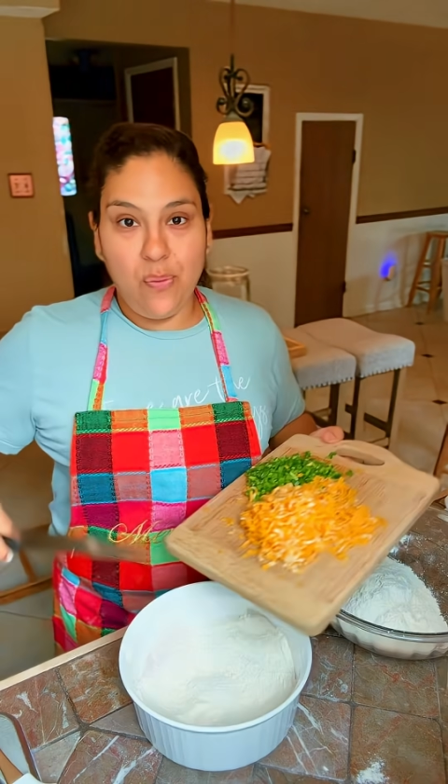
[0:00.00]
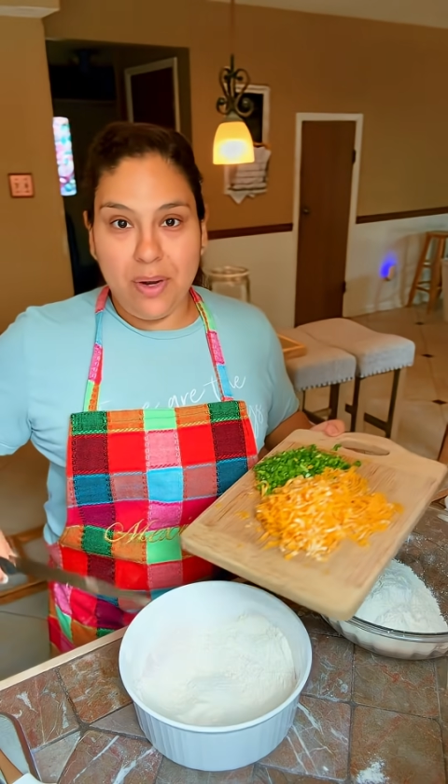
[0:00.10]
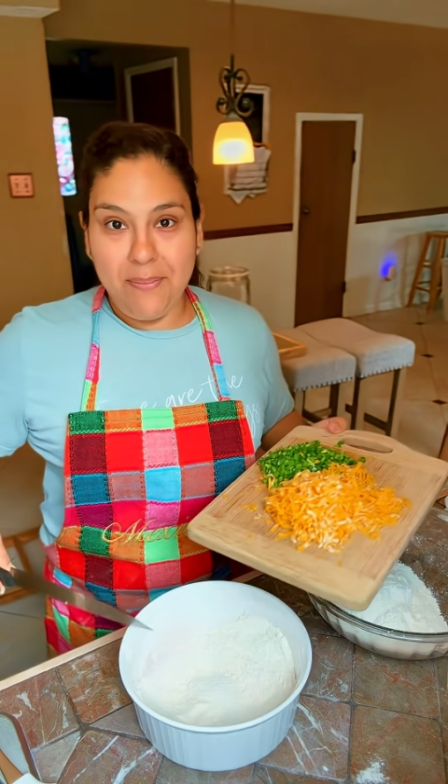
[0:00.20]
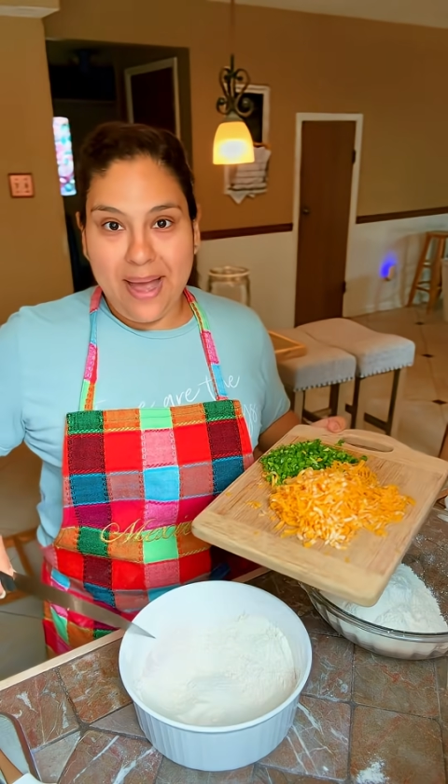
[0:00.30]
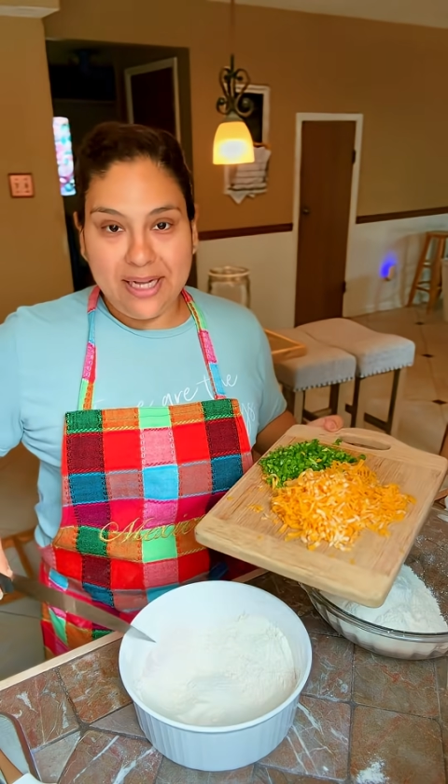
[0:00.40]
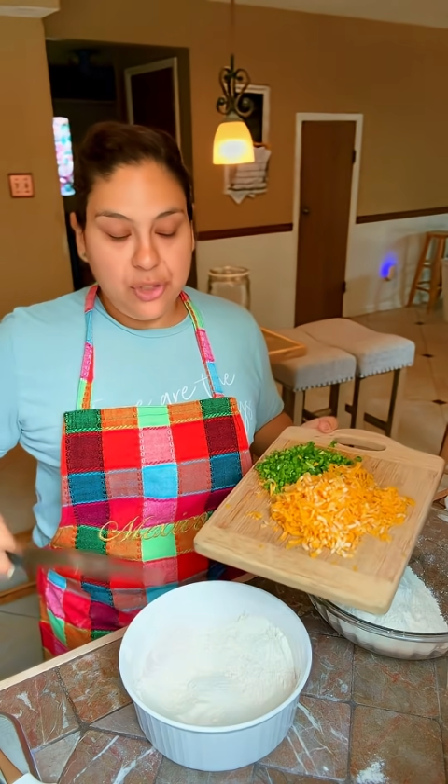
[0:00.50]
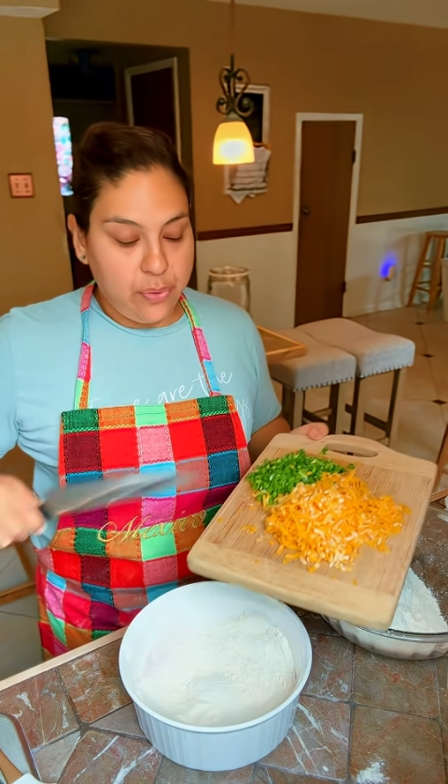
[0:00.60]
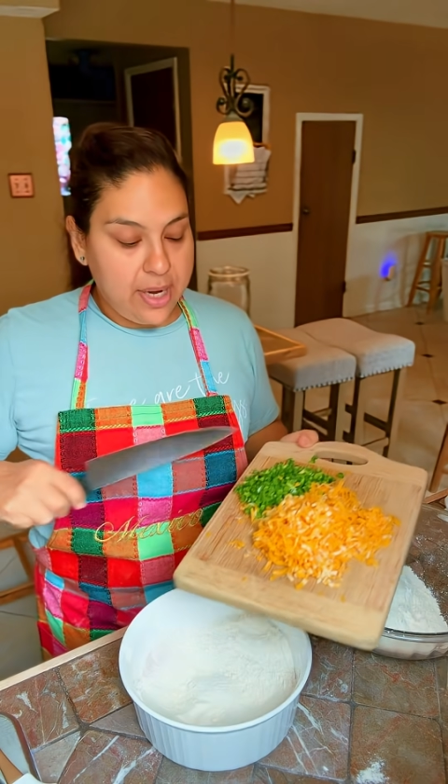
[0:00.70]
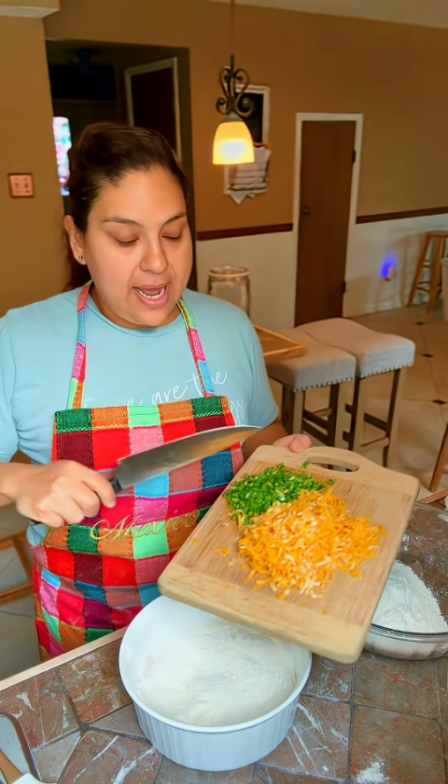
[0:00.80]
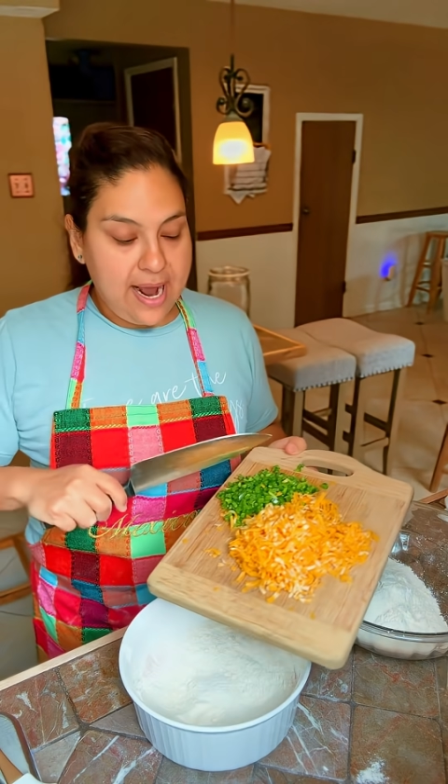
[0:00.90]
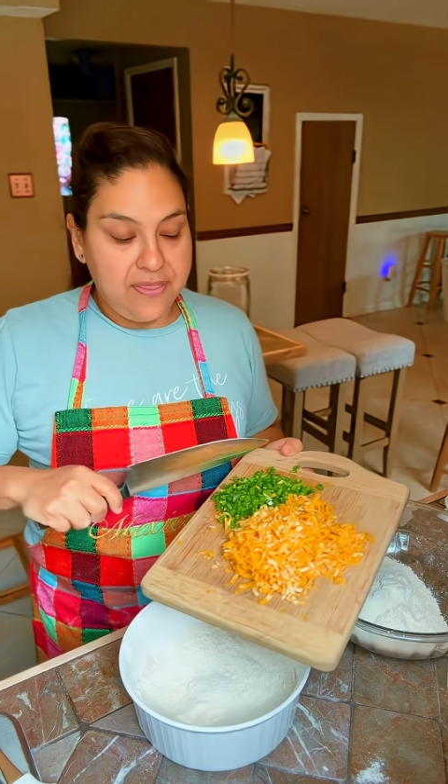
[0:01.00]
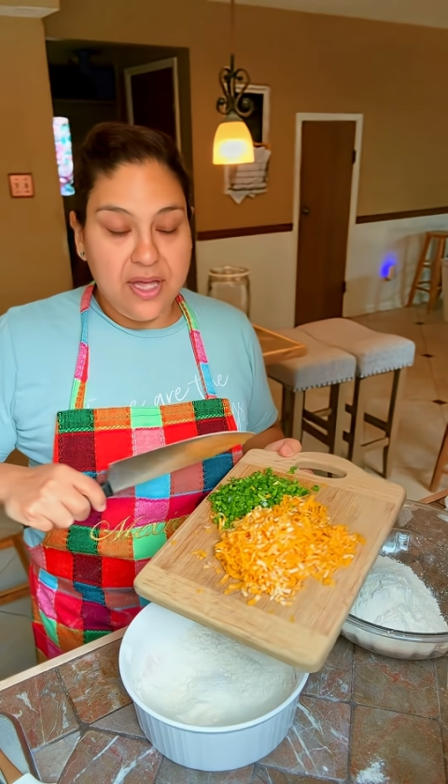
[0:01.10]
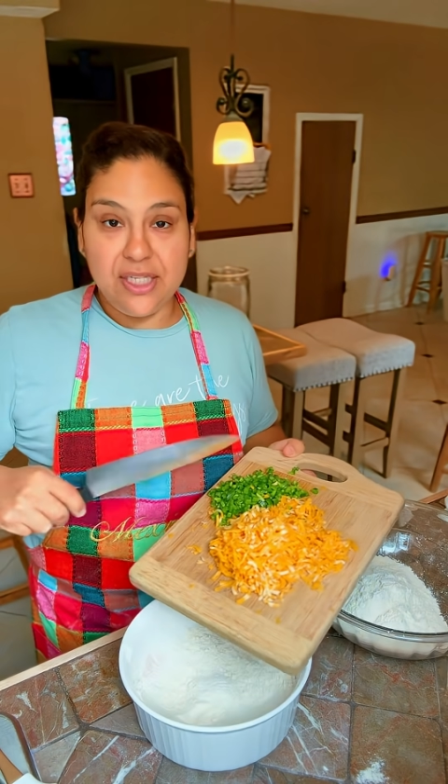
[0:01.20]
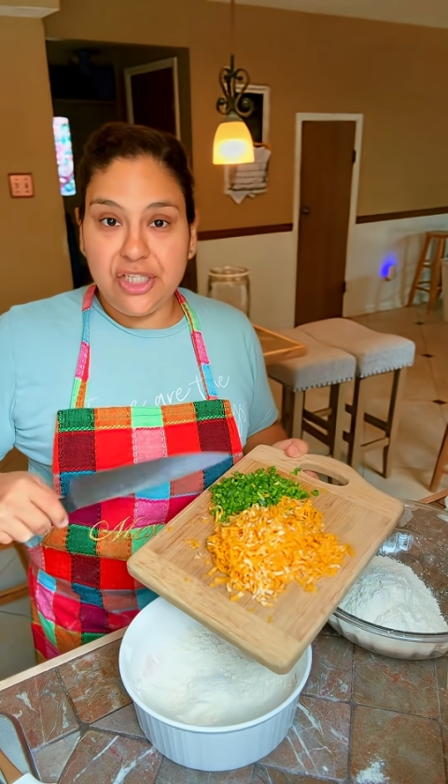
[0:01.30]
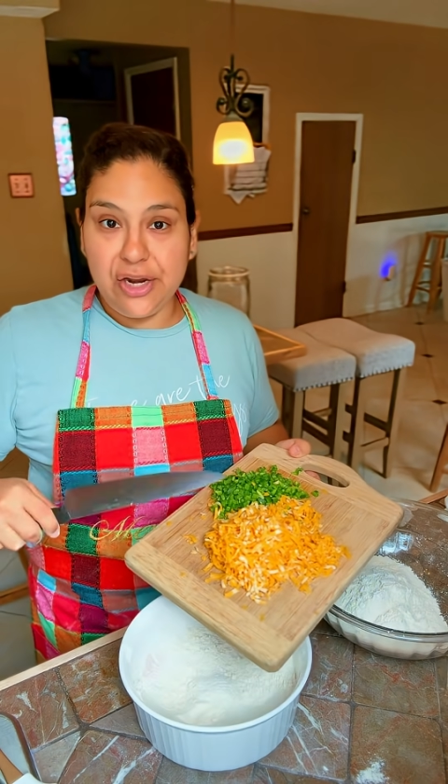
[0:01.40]
To one batch, we're gonna
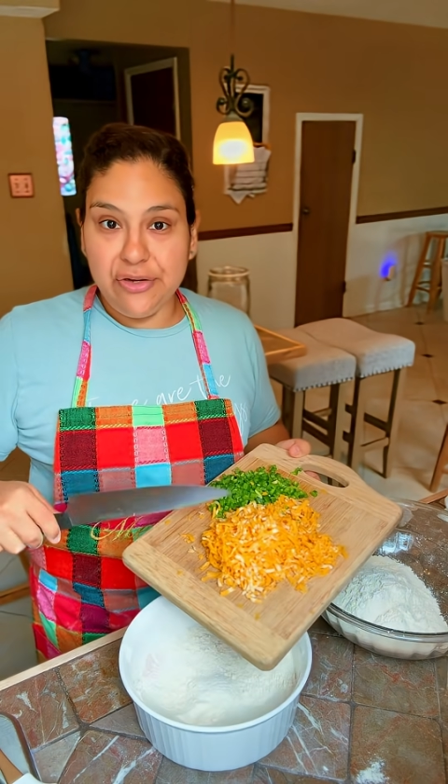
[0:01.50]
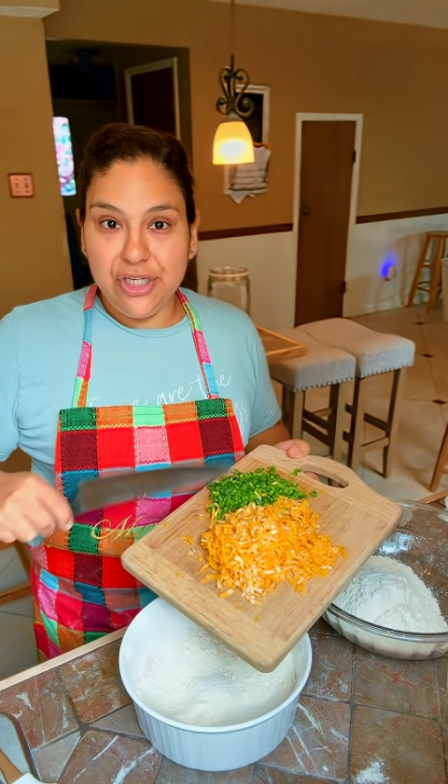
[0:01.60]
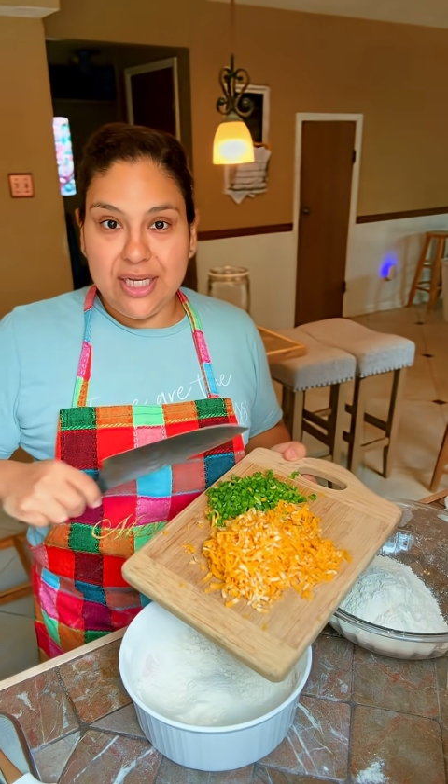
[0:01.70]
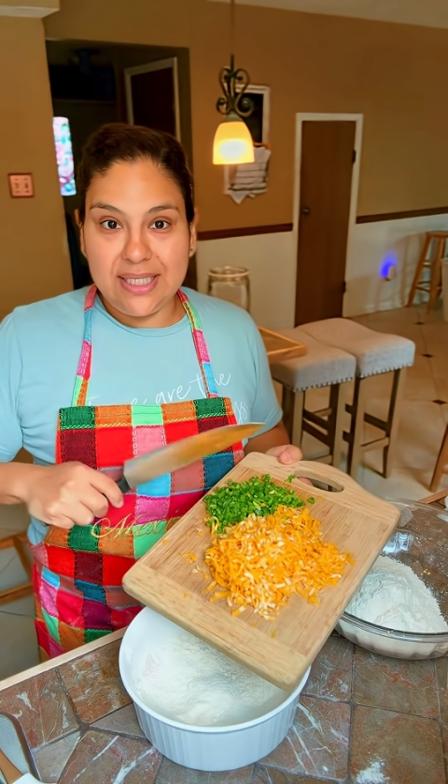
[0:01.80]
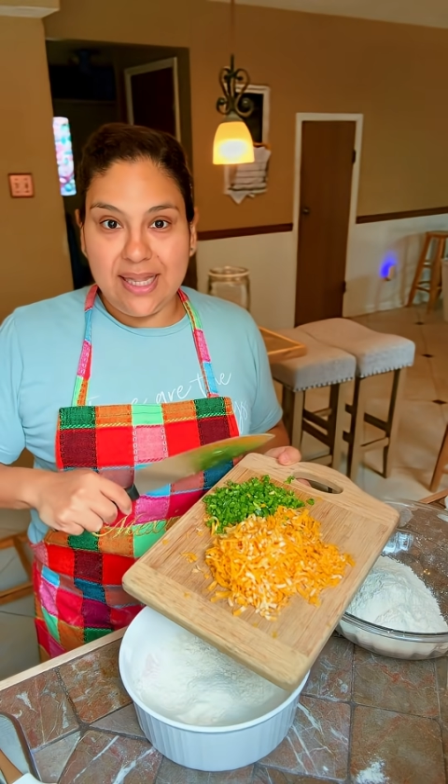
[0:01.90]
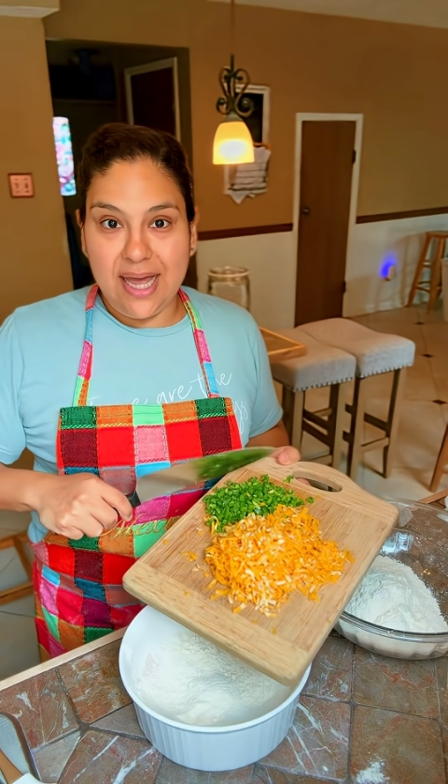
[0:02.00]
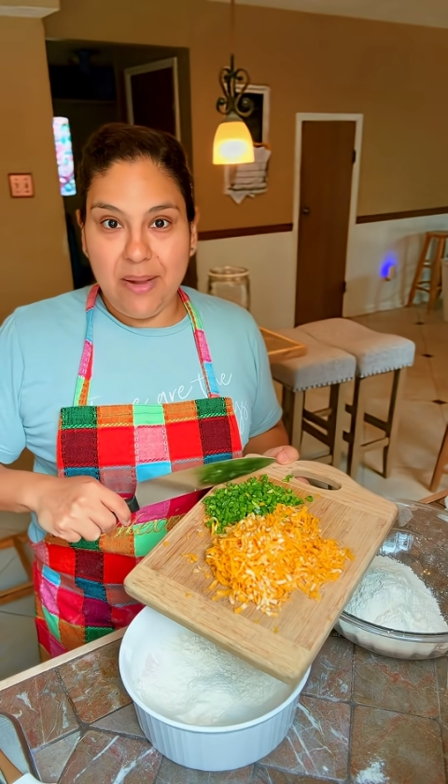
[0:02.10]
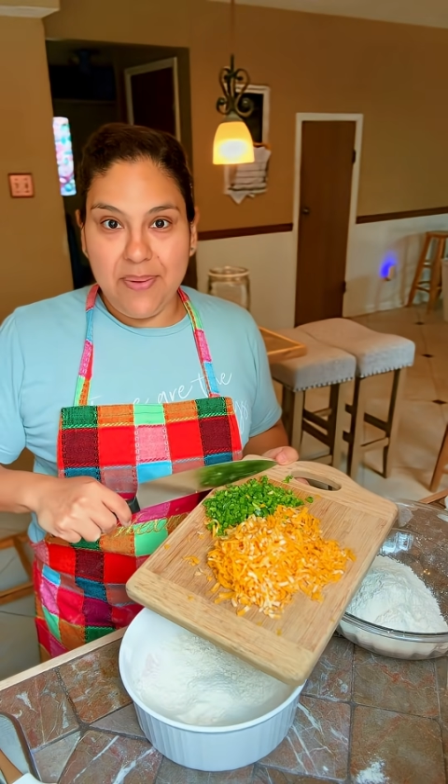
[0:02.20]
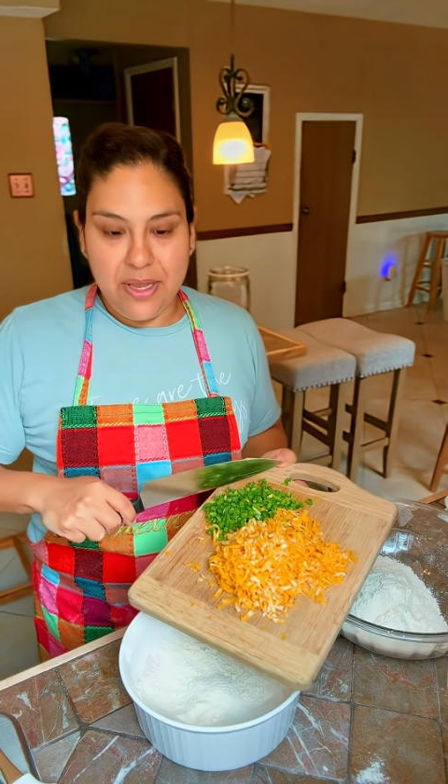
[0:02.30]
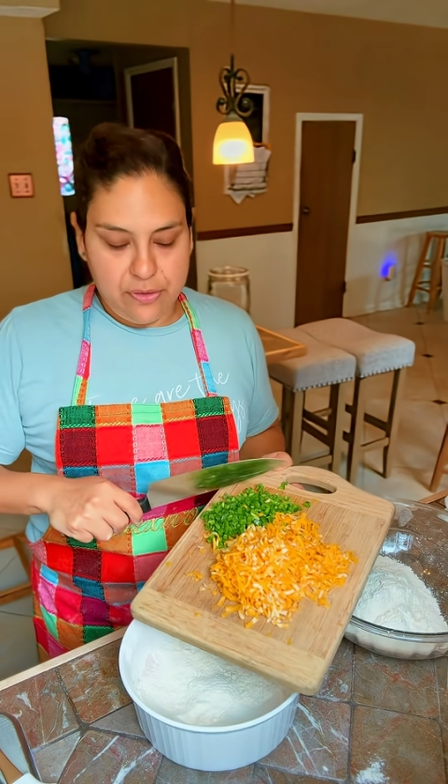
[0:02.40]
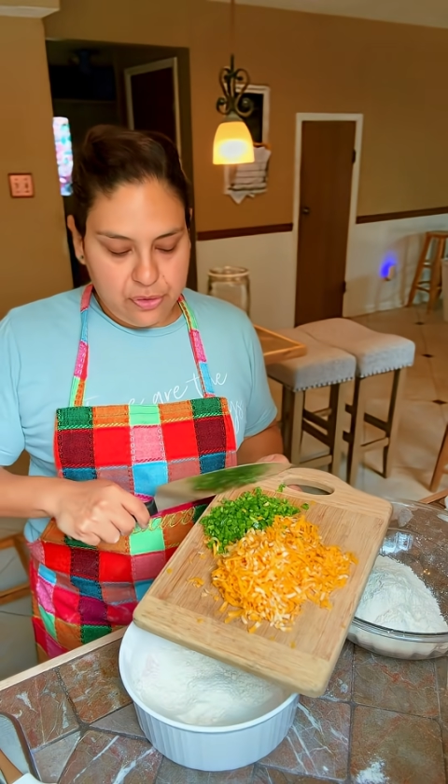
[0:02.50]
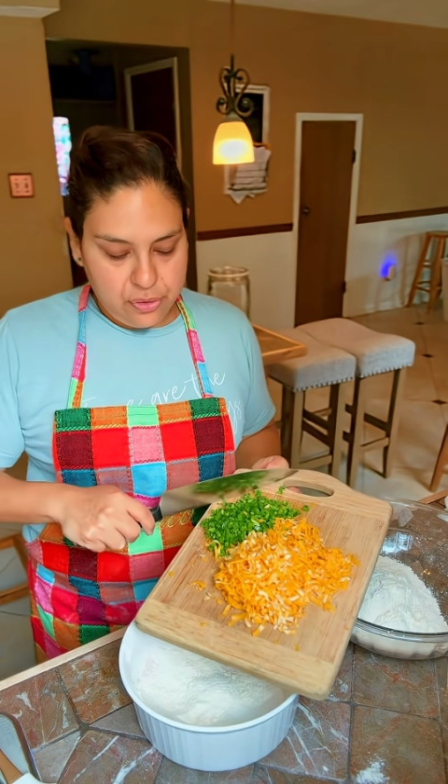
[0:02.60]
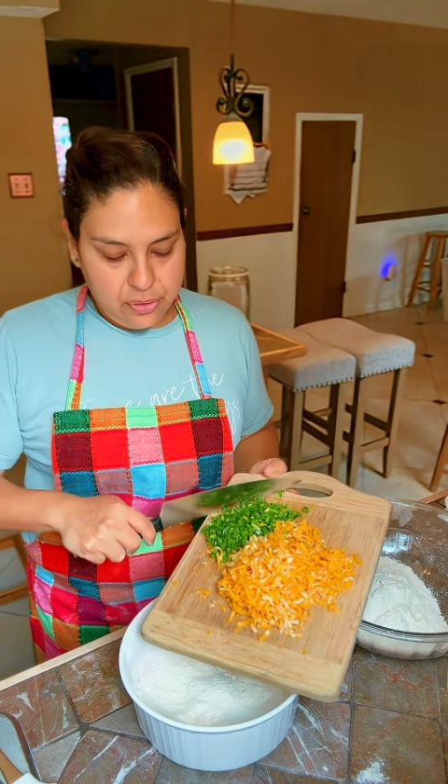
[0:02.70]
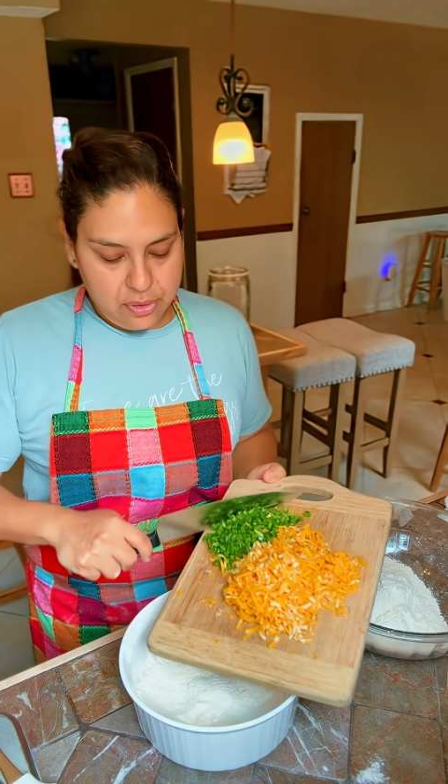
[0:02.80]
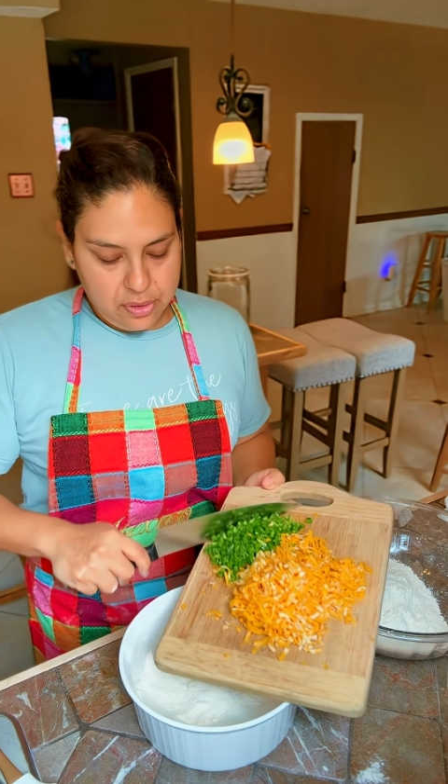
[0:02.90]
add the cheddar cheese and the jalapenos.